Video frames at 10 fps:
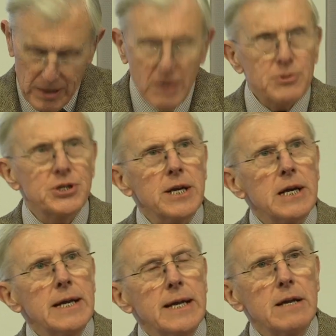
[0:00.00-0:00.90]

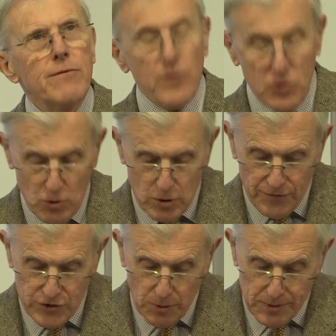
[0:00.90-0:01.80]
particularly in view of
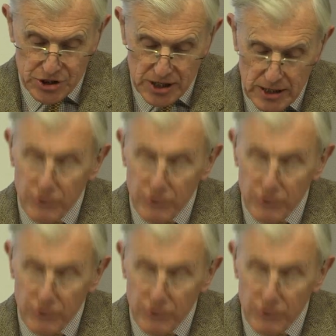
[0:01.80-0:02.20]
Thomas E.